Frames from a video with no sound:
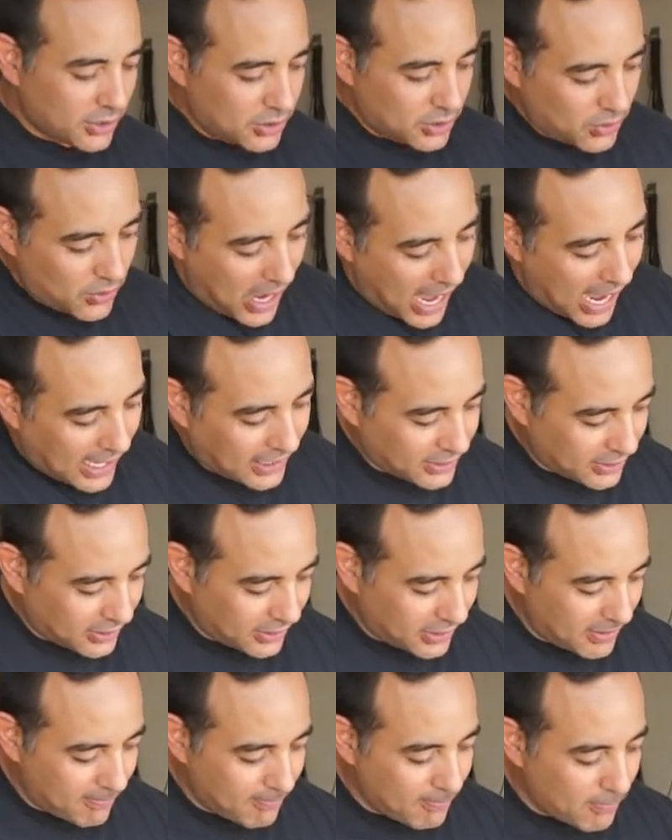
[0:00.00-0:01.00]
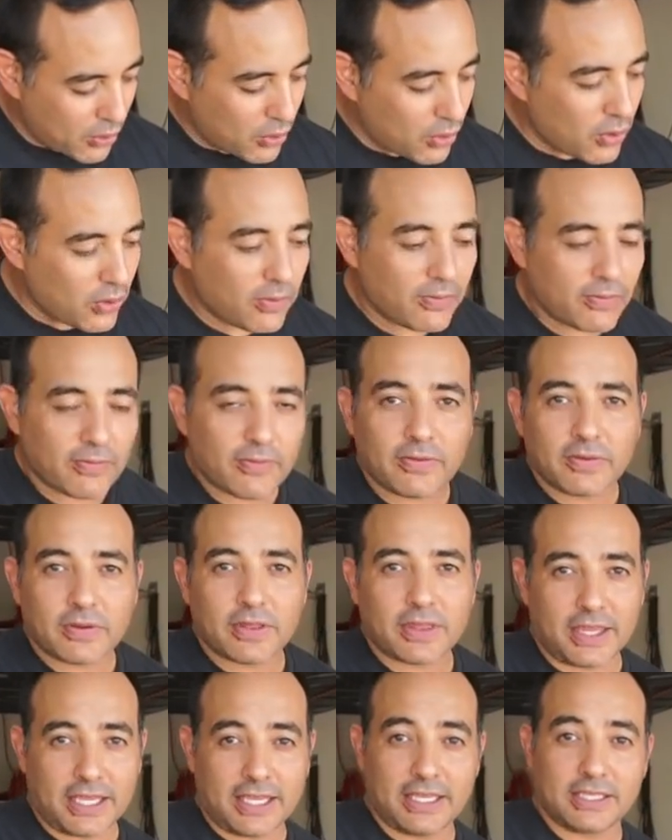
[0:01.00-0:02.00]
to actually move
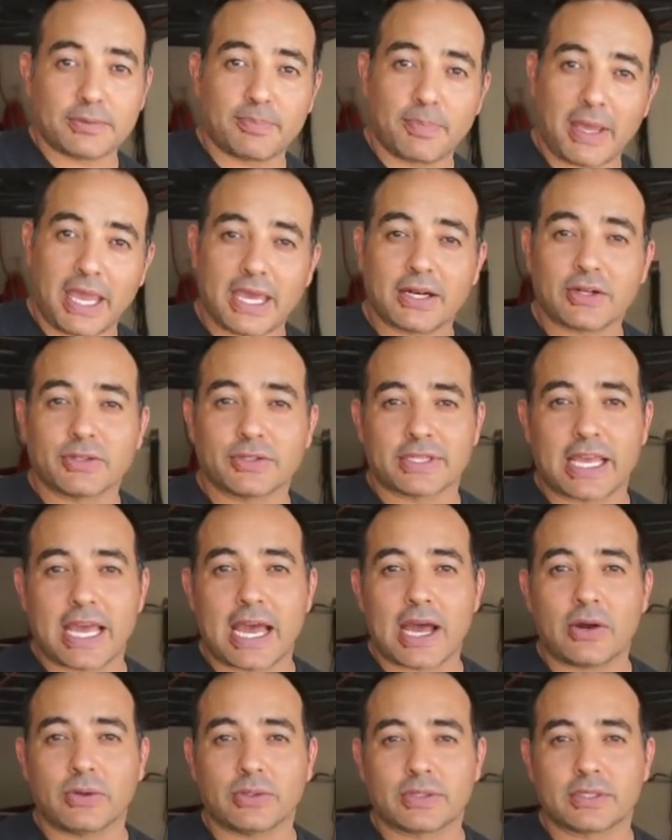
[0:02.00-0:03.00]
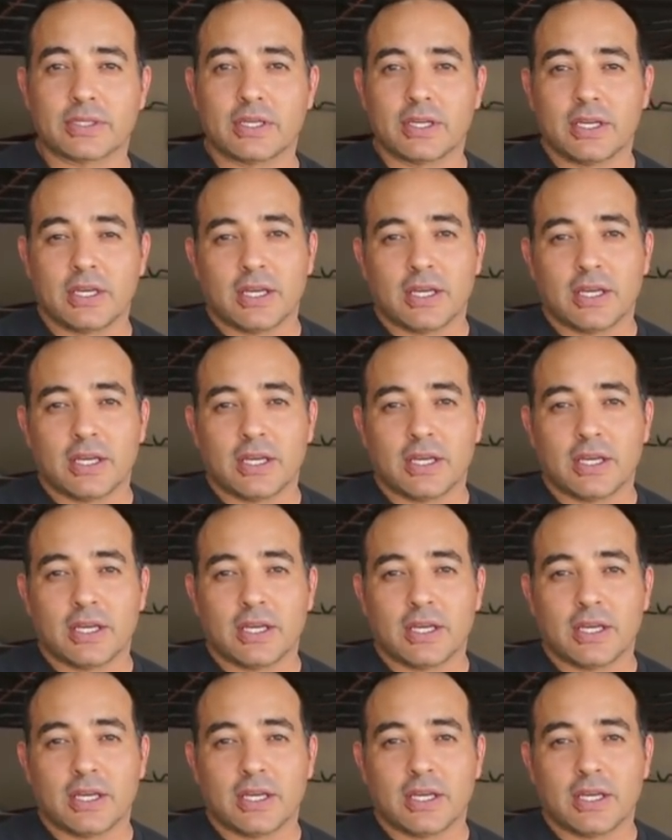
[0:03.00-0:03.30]
these panels out